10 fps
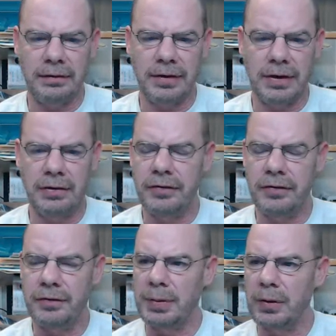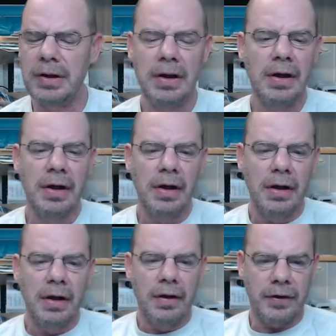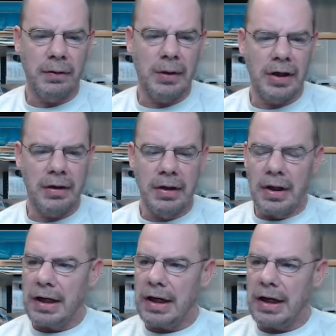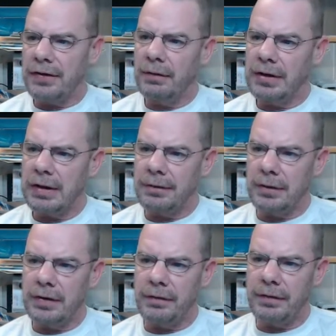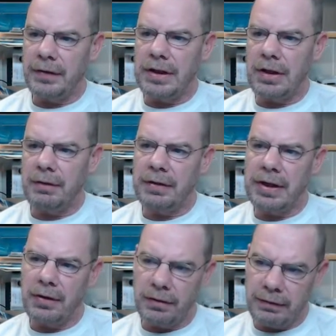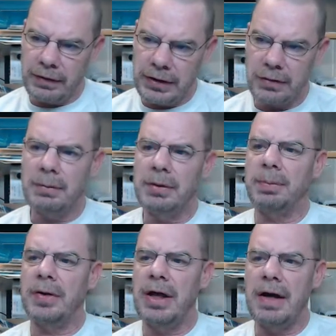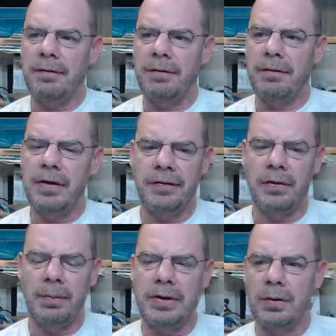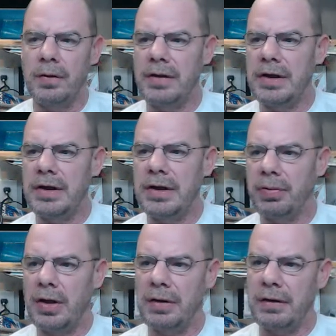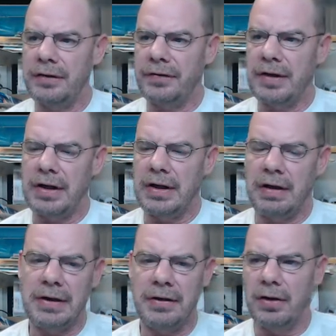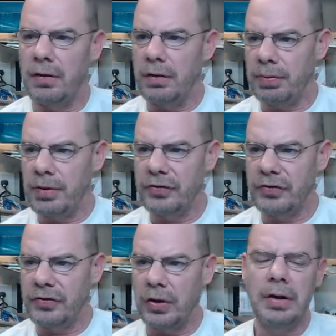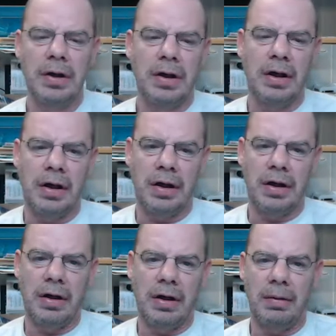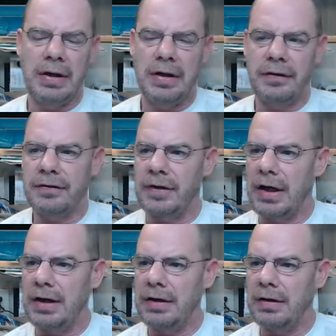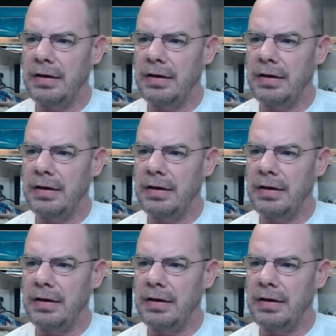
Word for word: of uh, who's building. So uh, that's all I've got for this video. I've got another video coming up right after this. It'll be on the uh, progress that I've got done on the ProStar. Um, it's not